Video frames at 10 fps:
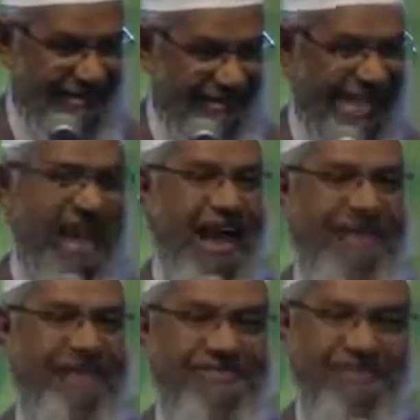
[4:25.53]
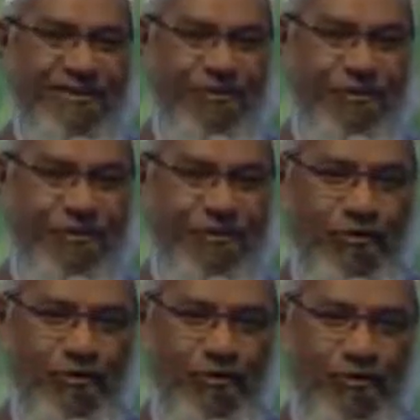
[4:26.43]
They are asked
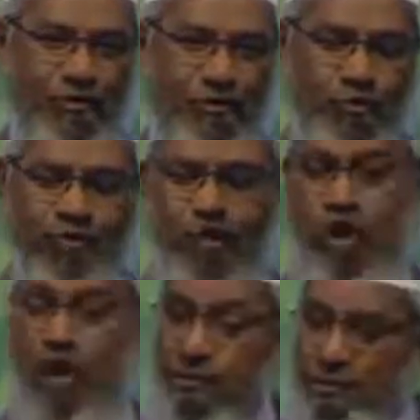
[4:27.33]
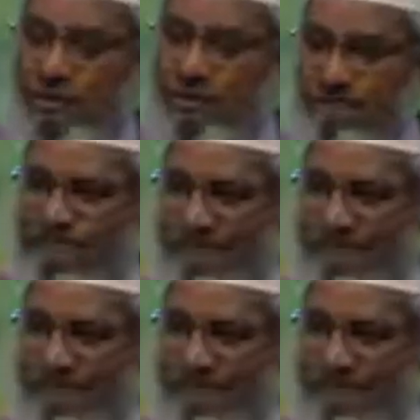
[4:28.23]
to follow communism.